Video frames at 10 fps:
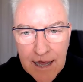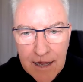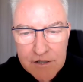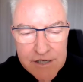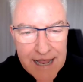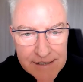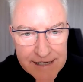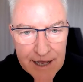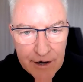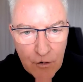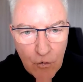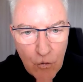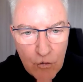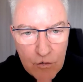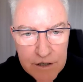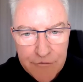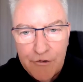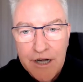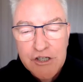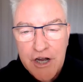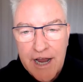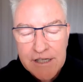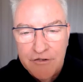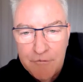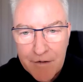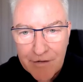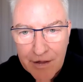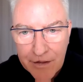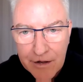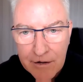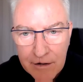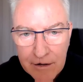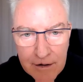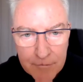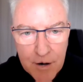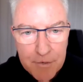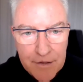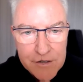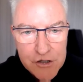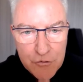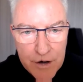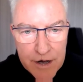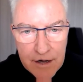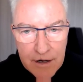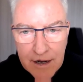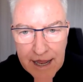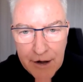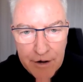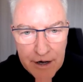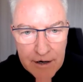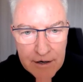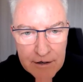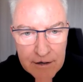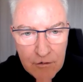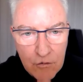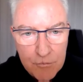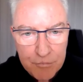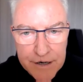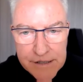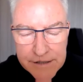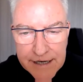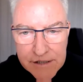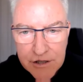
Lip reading: stands out or differentiates from every other property in the street area or precinct.